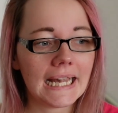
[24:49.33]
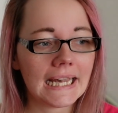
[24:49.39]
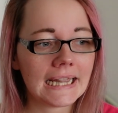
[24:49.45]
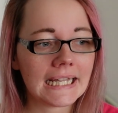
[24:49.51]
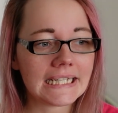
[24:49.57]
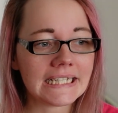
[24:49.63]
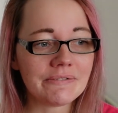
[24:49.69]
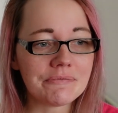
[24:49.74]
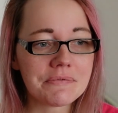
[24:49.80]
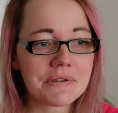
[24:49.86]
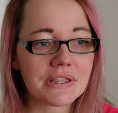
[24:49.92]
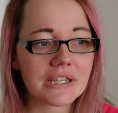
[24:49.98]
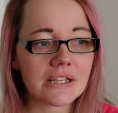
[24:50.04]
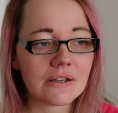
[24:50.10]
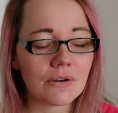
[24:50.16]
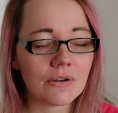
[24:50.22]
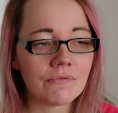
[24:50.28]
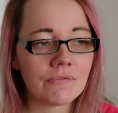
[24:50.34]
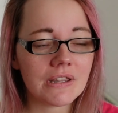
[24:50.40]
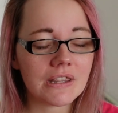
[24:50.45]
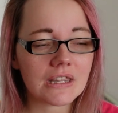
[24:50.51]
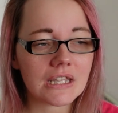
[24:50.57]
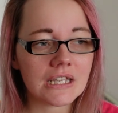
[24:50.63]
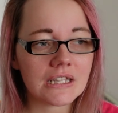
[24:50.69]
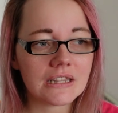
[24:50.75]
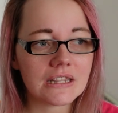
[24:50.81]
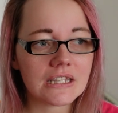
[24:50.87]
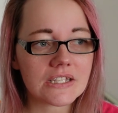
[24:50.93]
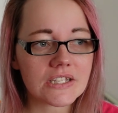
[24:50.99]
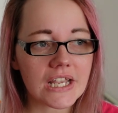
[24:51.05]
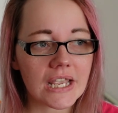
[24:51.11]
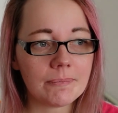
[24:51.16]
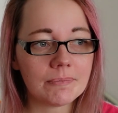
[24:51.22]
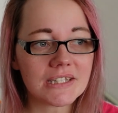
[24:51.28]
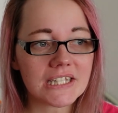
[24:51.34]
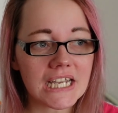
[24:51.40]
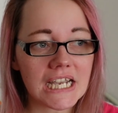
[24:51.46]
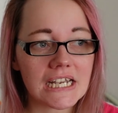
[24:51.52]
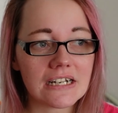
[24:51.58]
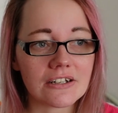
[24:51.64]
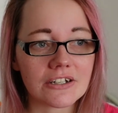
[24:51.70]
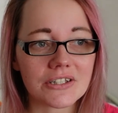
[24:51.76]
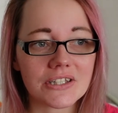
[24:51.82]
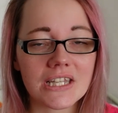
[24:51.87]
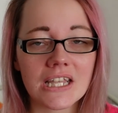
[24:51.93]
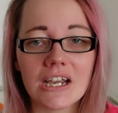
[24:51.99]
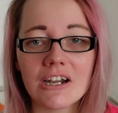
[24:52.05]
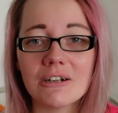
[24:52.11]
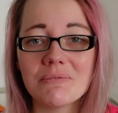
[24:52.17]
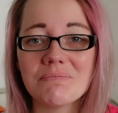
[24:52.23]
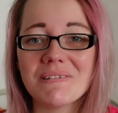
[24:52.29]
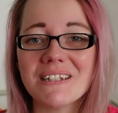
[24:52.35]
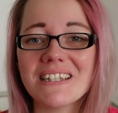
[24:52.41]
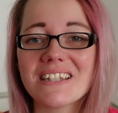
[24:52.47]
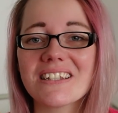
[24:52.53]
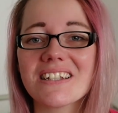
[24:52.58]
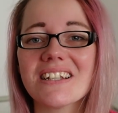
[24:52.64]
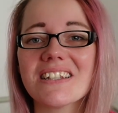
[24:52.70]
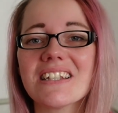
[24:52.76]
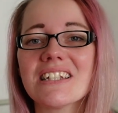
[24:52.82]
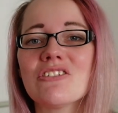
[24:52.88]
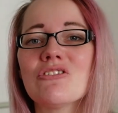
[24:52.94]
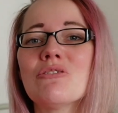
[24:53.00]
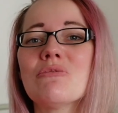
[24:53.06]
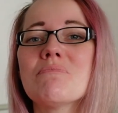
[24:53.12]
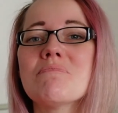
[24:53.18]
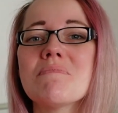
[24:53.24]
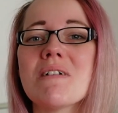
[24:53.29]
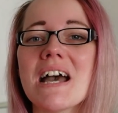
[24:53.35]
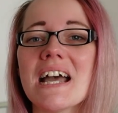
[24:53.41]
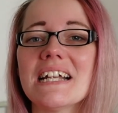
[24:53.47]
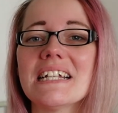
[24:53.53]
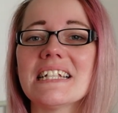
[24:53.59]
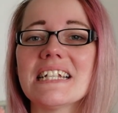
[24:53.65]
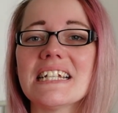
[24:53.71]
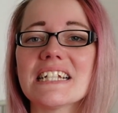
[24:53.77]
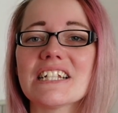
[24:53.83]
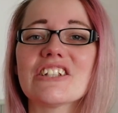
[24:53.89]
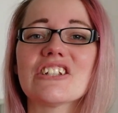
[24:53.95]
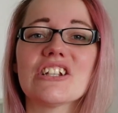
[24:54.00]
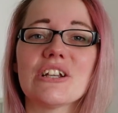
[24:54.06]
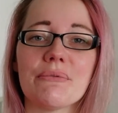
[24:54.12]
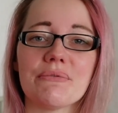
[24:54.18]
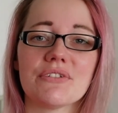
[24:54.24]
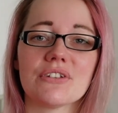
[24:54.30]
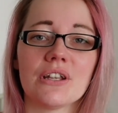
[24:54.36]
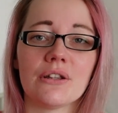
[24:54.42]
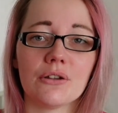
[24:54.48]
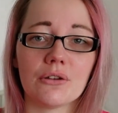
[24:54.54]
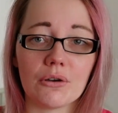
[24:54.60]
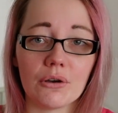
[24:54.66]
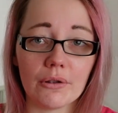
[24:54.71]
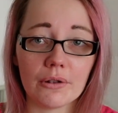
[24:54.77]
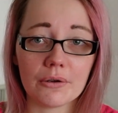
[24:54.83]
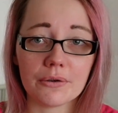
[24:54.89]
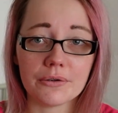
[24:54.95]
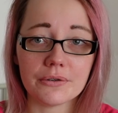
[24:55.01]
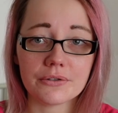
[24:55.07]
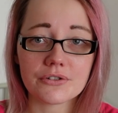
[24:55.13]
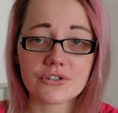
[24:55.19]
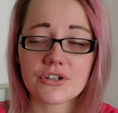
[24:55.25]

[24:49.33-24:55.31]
Like, even within the same dye lots, there have been such dramatic shifts in colors